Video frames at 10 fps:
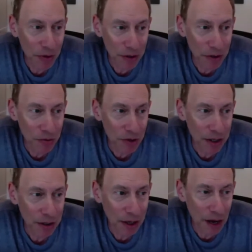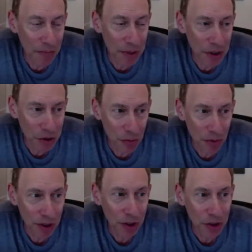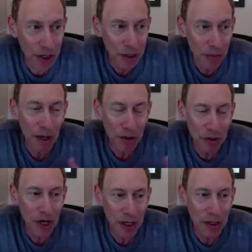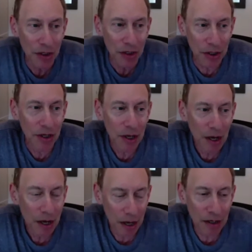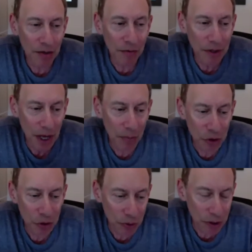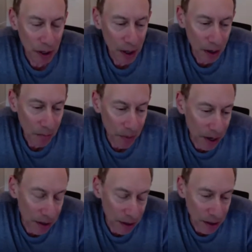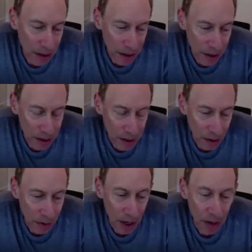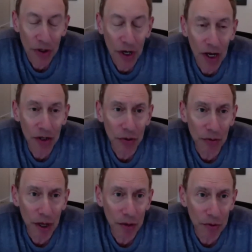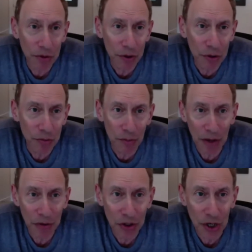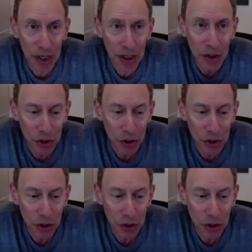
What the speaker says: And so that got me somewhat excited about science and even chemistry. But, you know, when I was in high school, I was good in math and science.